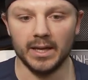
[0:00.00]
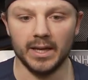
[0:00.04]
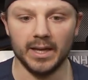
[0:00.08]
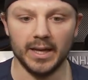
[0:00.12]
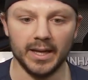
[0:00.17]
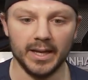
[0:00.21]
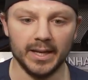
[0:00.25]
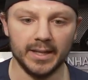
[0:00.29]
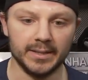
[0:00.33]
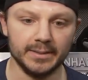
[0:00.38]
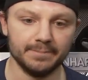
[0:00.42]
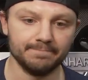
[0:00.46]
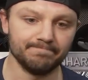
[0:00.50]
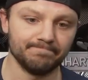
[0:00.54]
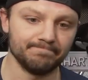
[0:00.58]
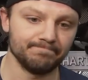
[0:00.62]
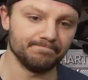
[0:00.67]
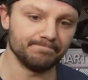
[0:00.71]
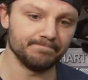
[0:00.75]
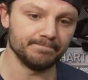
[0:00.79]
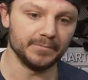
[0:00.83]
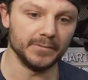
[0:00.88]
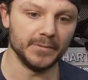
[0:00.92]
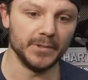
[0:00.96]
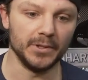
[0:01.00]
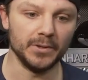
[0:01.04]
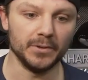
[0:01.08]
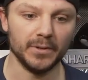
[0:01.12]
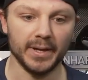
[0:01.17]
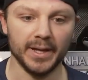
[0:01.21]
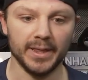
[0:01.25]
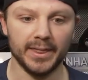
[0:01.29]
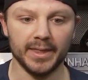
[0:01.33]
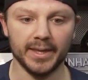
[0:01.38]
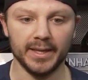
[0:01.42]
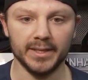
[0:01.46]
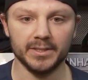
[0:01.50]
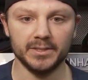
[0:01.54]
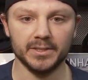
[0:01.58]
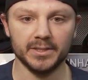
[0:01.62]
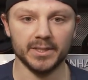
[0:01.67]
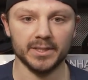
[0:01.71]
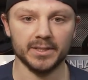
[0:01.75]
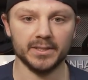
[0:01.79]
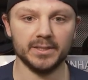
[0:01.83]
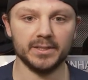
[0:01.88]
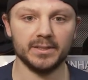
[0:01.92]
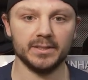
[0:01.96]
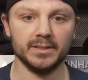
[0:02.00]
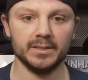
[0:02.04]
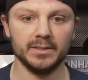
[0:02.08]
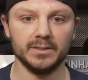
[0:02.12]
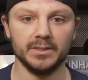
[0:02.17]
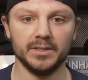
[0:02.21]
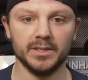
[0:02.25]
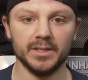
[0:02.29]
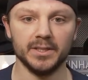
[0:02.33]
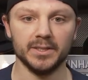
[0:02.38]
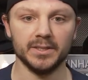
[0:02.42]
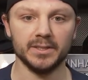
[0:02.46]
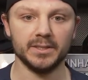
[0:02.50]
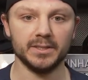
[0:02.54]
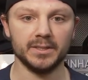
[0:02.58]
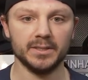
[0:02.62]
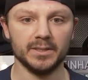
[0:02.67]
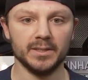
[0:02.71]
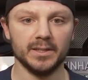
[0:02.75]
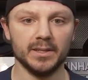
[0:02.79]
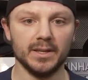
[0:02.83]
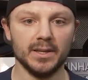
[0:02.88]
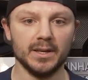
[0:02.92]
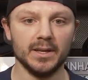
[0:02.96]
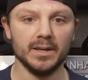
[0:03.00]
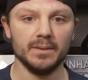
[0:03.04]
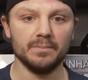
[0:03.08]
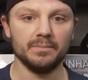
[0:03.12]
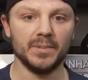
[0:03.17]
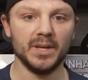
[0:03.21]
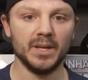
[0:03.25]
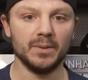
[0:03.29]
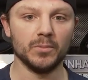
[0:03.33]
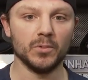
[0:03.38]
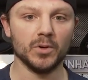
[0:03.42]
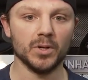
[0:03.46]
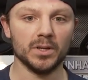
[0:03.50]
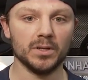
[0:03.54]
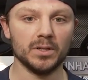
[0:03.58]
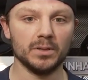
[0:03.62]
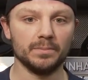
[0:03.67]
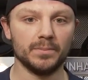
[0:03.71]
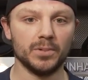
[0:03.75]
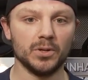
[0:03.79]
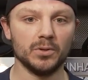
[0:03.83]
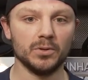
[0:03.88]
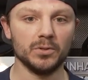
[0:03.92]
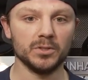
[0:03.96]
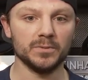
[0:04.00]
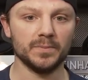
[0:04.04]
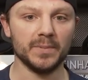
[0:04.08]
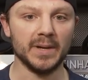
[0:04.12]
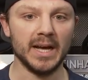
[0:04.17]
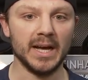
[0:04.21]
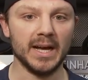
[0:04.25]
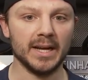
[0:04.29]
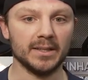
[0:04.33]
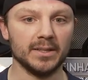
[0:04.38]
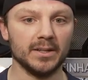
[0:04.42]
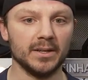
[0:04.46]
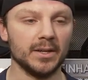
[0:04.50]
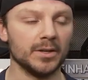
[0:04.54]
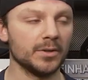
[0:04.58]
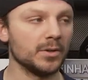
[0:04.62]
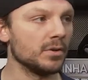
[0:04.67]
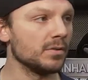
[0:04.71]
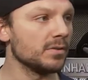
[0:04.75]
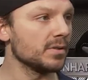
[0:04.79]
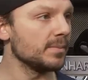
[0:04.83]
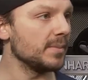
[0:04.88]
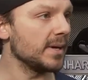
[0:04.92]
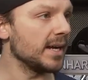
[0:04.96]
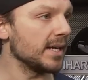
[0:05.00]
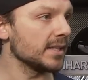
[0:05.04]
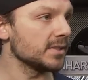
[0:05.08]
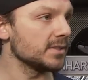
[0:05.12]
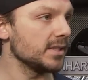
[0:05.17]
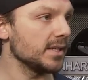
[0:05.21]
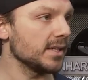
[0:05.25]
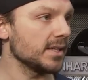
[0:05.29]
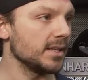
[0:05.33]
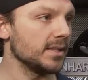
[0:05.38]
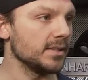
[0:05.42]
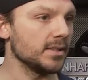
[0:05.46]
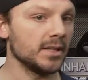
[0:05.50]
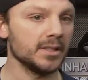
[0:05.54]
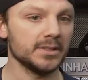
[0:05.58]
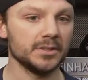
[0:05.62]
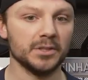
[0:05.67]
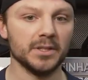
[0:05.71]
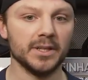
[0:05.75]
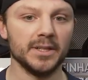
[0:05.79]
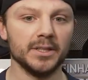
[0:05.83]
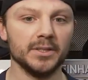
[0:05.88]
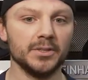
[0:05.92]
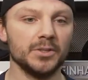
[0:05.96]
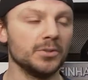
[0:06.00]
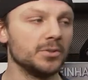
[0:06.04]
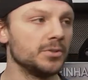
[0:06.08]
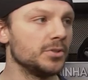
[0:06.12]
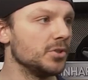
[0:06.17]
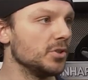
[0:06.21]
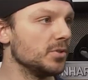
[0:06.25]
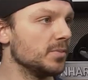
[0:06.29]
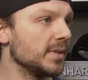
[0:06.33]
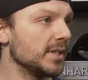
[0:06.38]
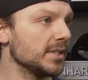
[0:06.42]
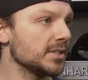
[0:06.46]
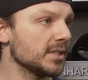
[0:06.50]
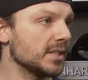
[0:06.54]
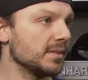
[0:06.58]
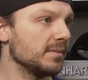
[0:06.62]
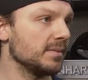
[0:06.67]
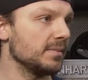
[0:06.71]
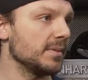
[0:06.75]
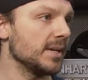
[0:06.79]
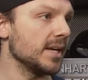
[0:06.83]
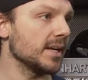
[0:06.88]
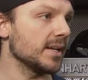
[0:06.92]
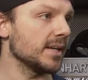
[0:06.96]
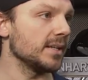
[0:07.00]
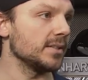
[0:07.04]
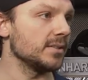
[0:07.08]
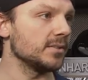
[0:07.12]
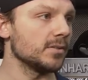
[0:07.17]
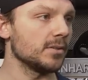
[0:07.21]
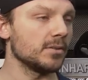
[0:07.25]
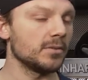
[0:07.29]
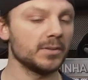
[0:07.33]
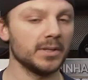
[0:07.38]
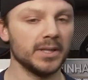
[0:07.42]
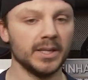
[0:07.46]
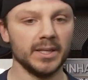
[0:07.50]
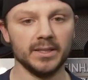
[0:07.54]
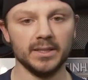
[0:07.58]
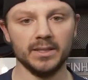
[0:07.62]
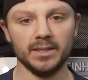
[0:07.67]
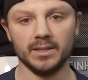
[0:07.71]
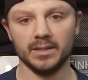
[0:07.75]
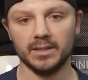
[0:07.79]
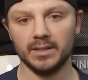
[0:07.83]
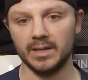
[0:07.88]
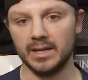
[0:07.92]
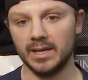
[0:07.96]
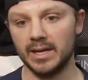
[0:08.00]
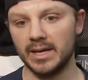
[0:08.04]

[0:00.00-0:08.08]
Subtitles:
And you know, I think just being more composed back, not over back checking, not trying to do too much coming back in their own end.